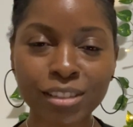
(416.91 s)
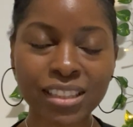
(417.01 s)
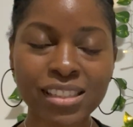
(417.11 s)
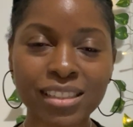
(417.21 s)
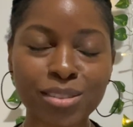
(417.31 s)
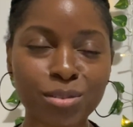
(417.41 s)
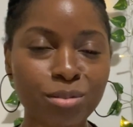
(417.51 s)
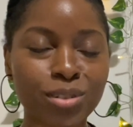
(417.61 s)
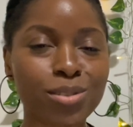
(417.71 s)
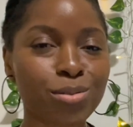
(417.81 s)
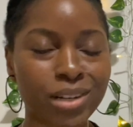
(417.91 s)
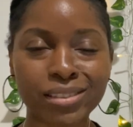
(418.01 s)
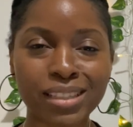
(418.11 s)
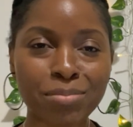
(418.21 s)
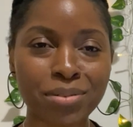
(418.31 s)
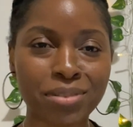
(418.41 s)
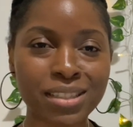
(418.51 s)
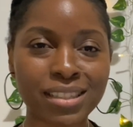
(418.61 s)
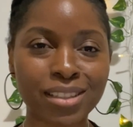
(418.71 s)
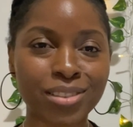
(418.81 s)
these little ones while their parents
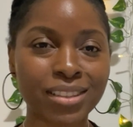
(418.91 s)
are not